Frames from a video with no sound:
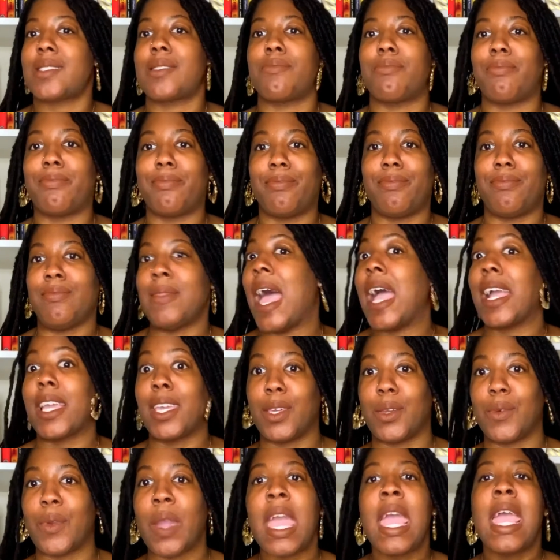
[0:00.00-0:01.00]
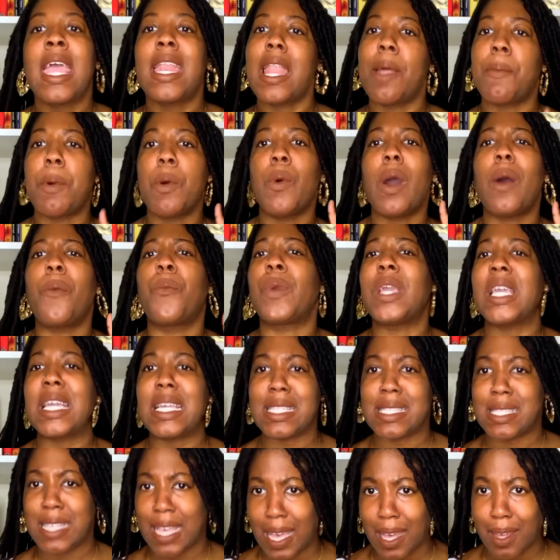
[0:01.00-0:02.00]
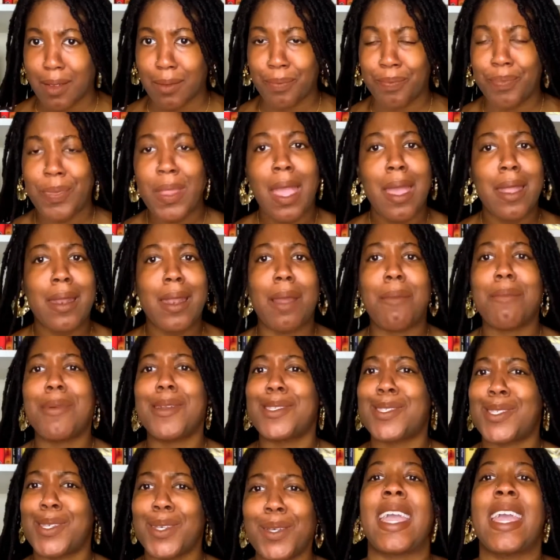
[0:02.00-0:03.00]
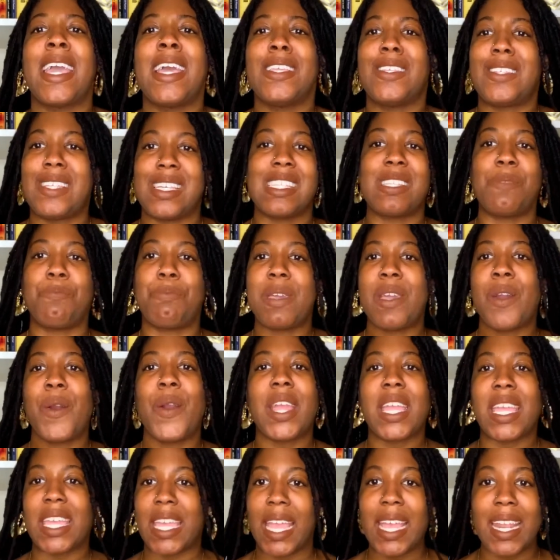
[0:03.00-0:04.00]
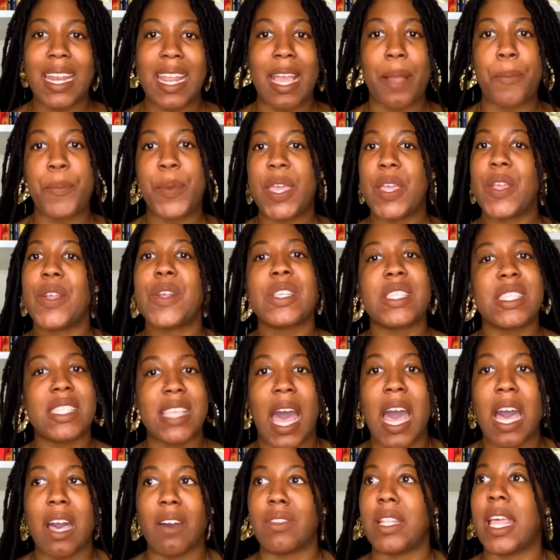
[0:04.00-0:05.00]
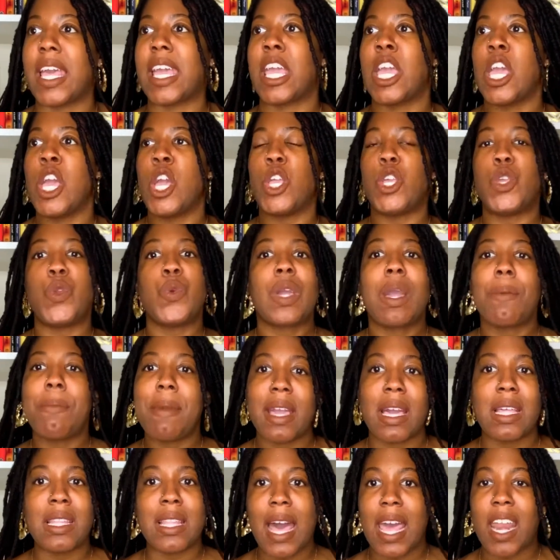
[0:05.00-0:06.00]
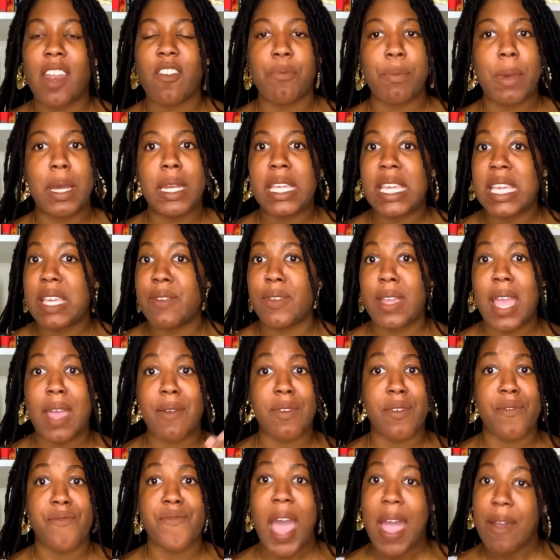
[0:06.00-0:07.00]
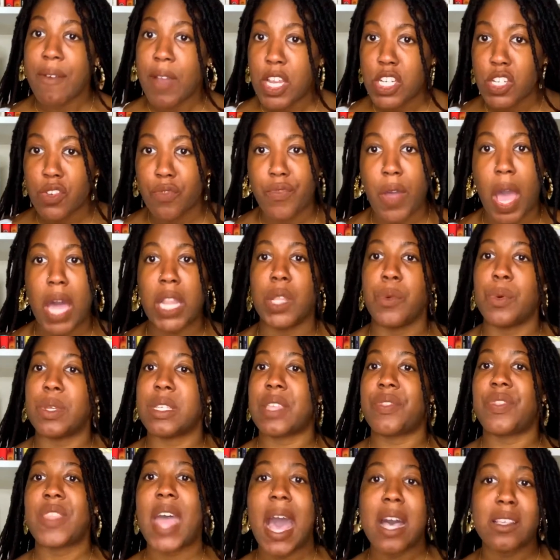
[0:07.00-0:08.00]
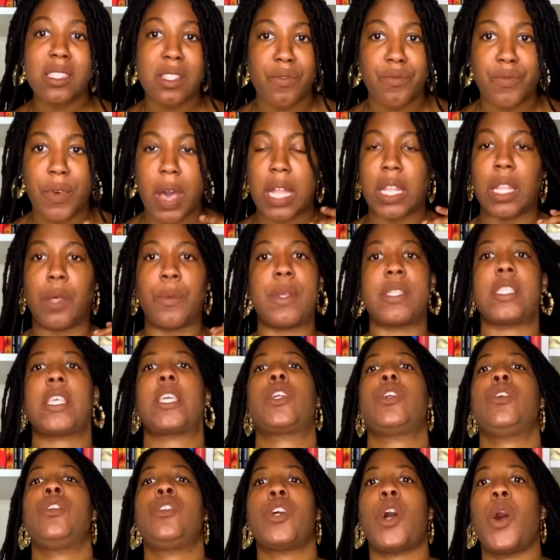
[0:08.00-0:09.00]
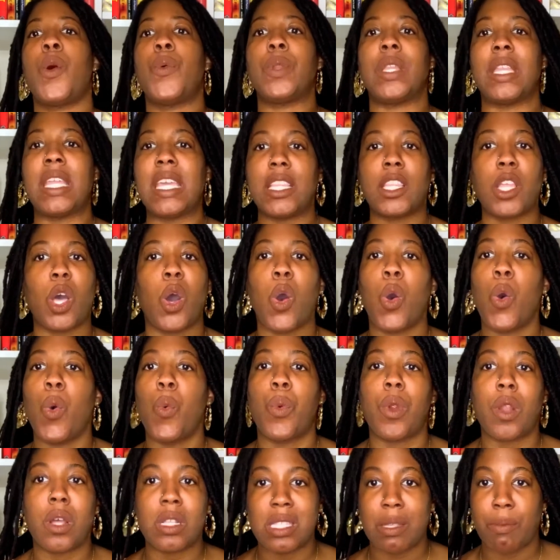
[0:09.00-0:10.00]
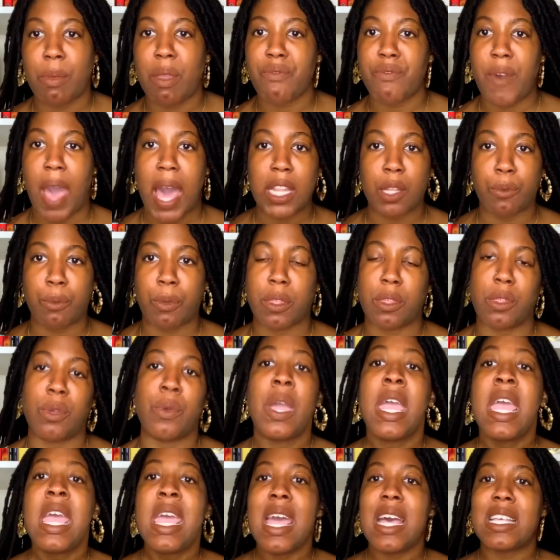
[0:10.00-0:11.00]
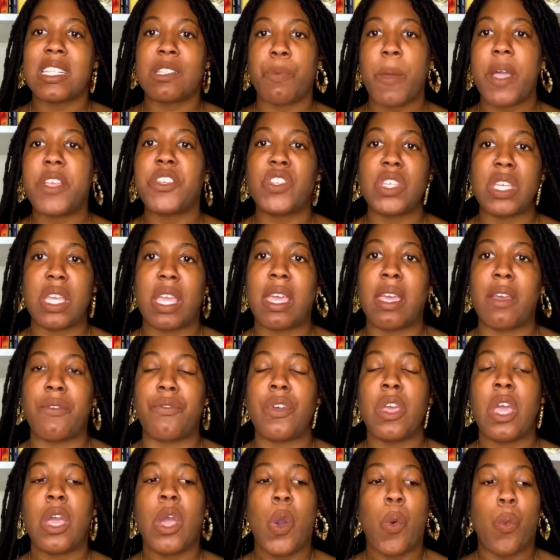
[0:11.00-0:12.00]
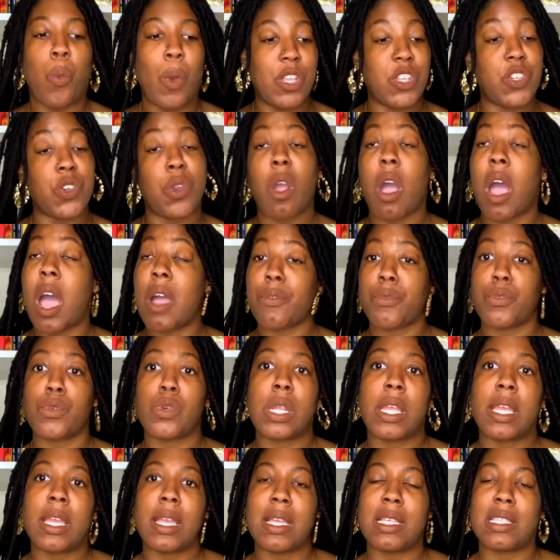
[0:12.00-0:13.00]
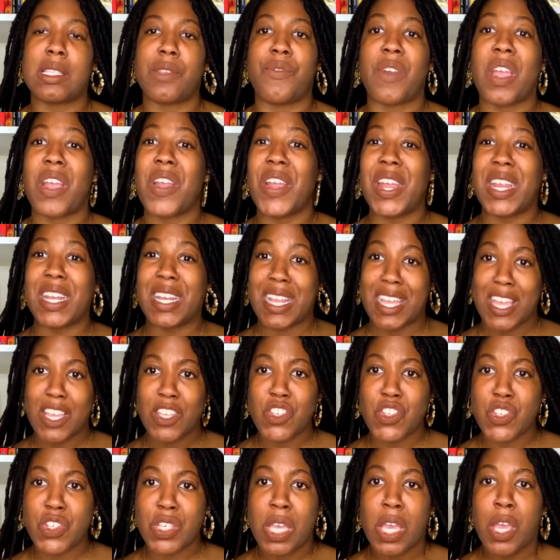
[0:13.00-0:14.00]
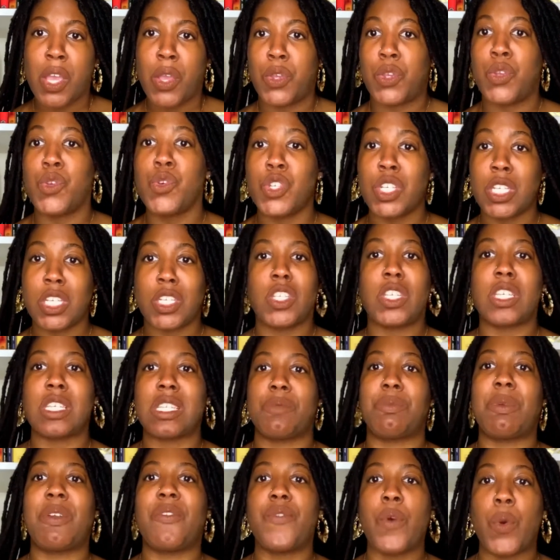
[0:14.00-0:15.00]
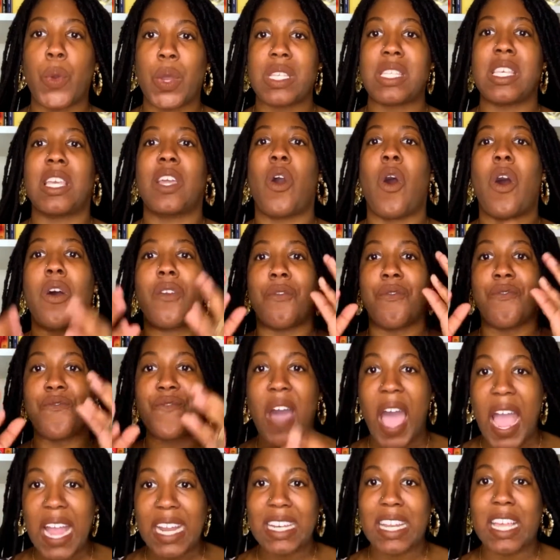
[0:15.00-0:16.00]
not cute. Number 1, we can tell. Number 2, just be organic, be yourself. Like, you can make a lot of money even having 500 followers, 1,000 followers. Like, you don't need the whole world to be following you, especially if what you're offering is very niche. You should just be focusing on finding